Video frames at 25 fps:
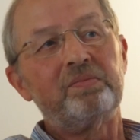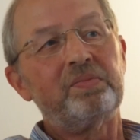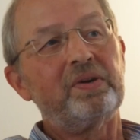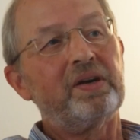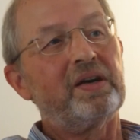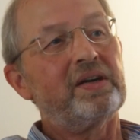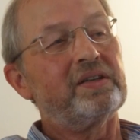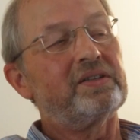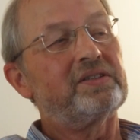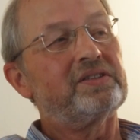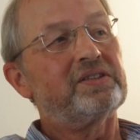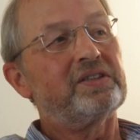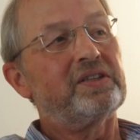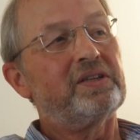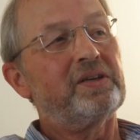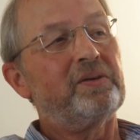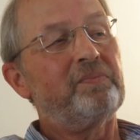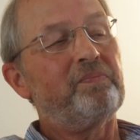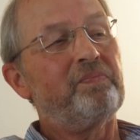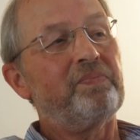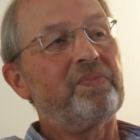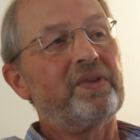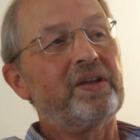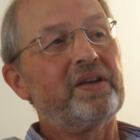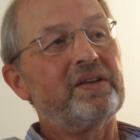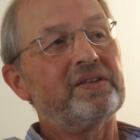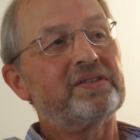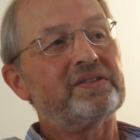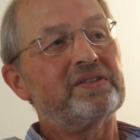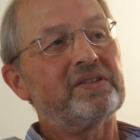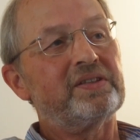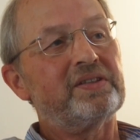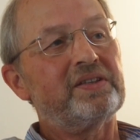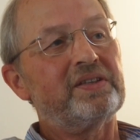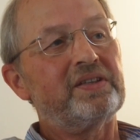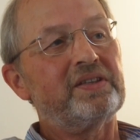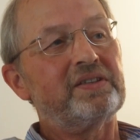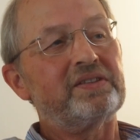But it's
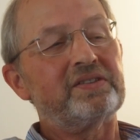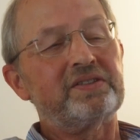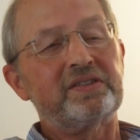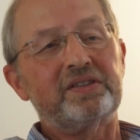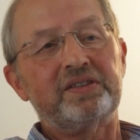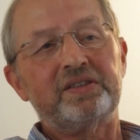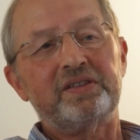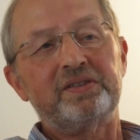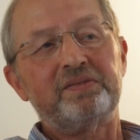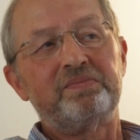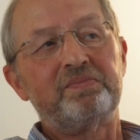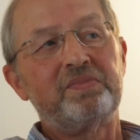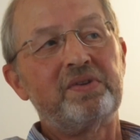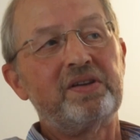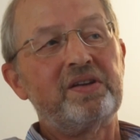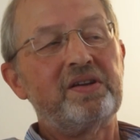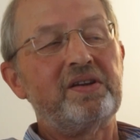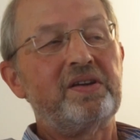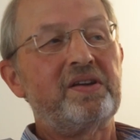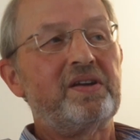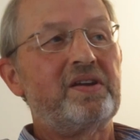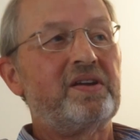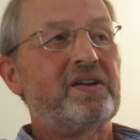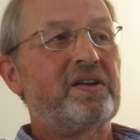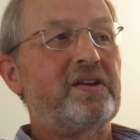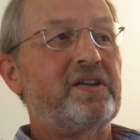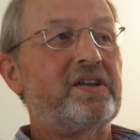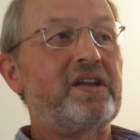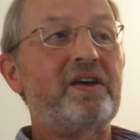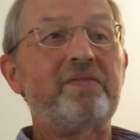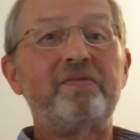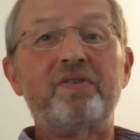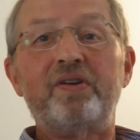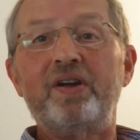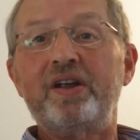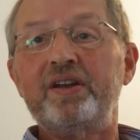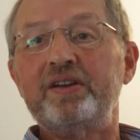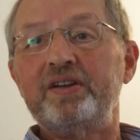a
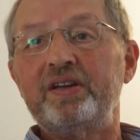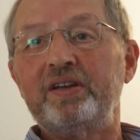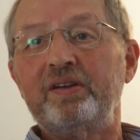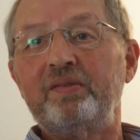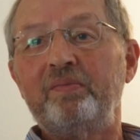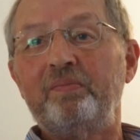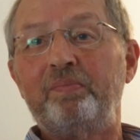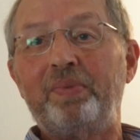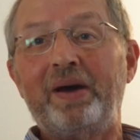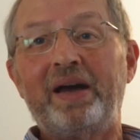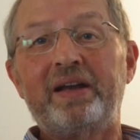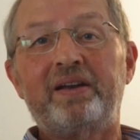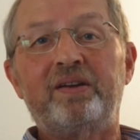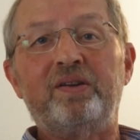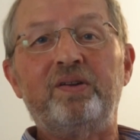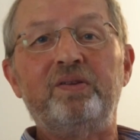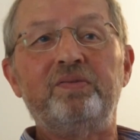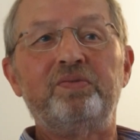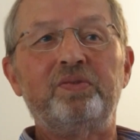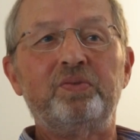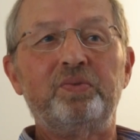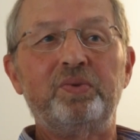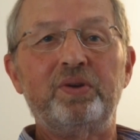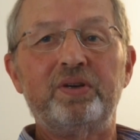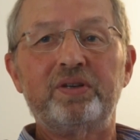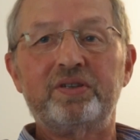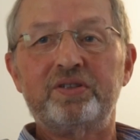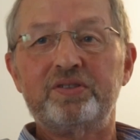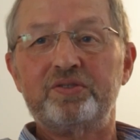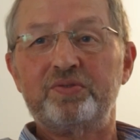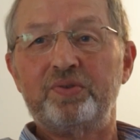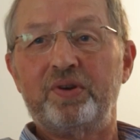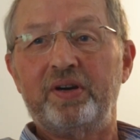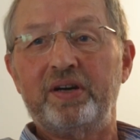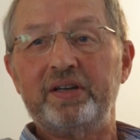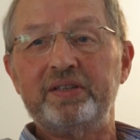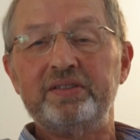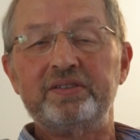never-ending battle for workers'
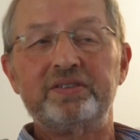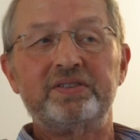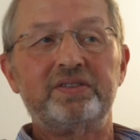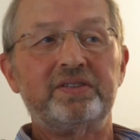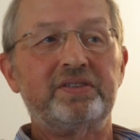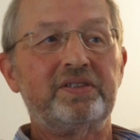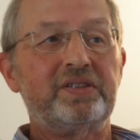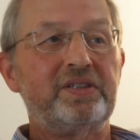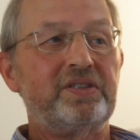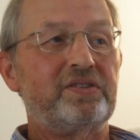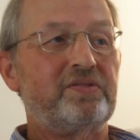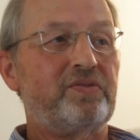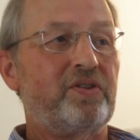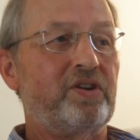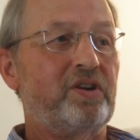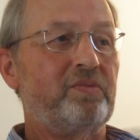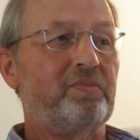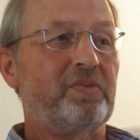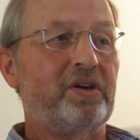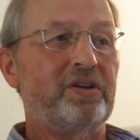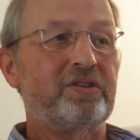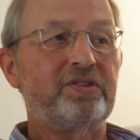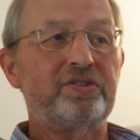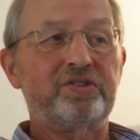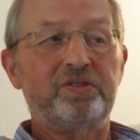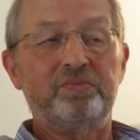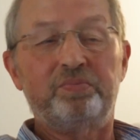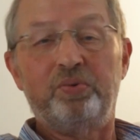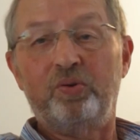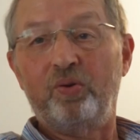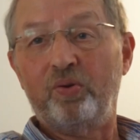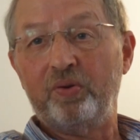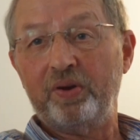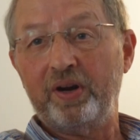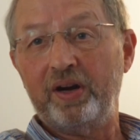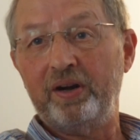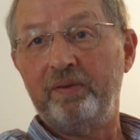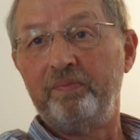rights, and it's very much the
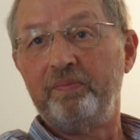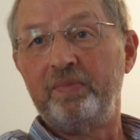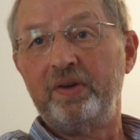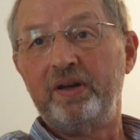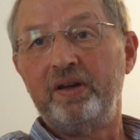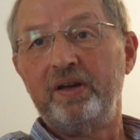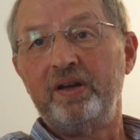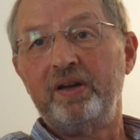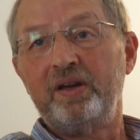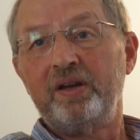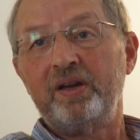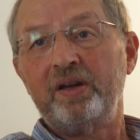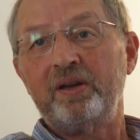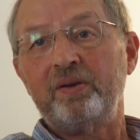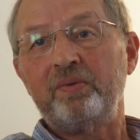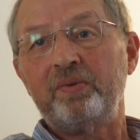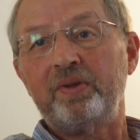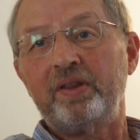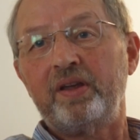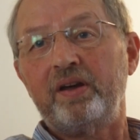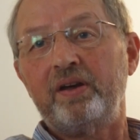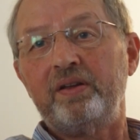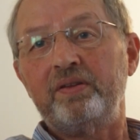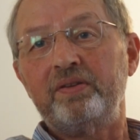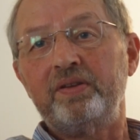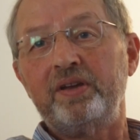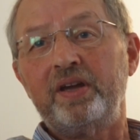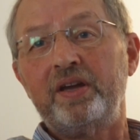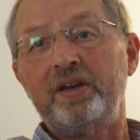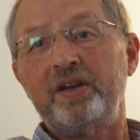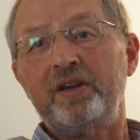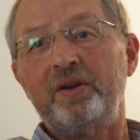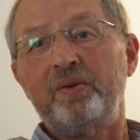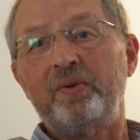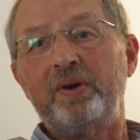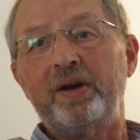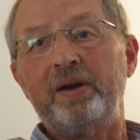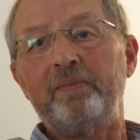poorer without the
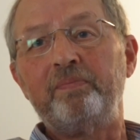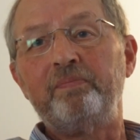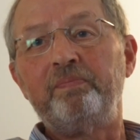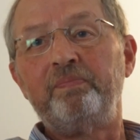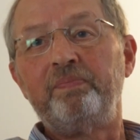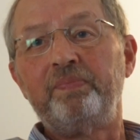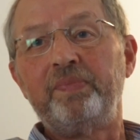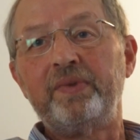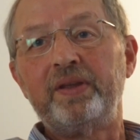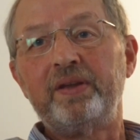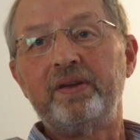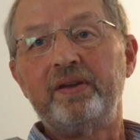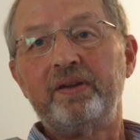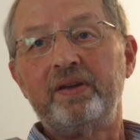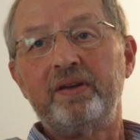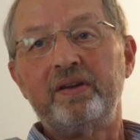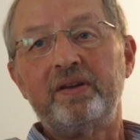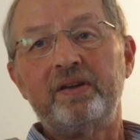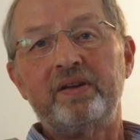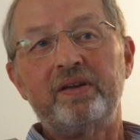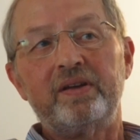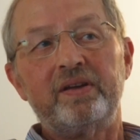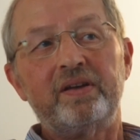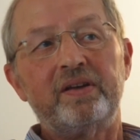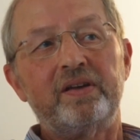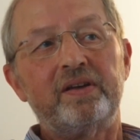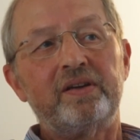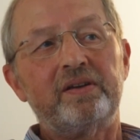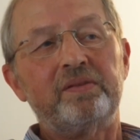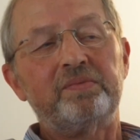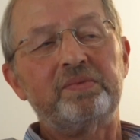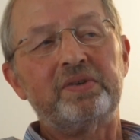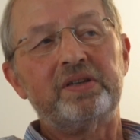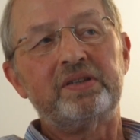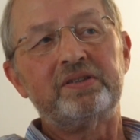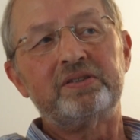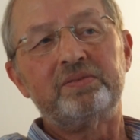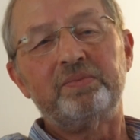NUM
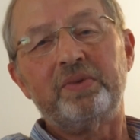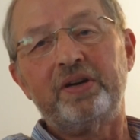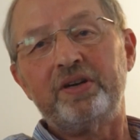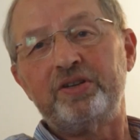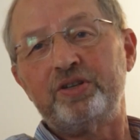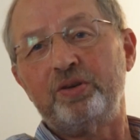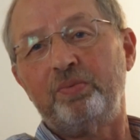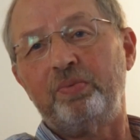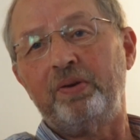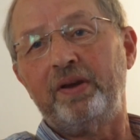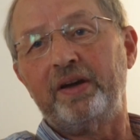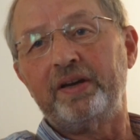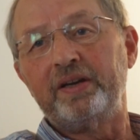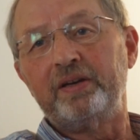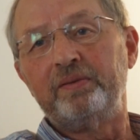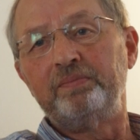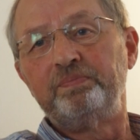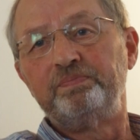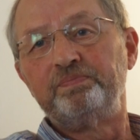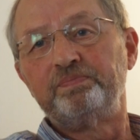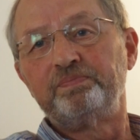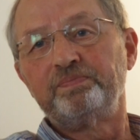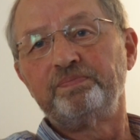as a major player.